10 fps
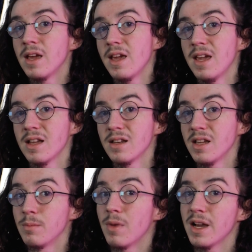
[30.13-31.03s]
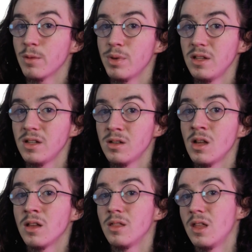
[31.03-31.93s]
And in my opinion,
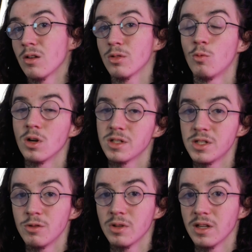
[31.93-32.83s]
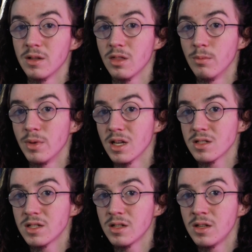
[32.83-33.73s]
they're the ones doing it the
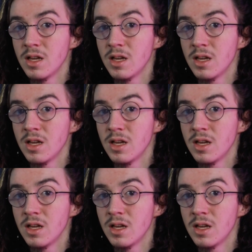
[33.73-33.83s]
best.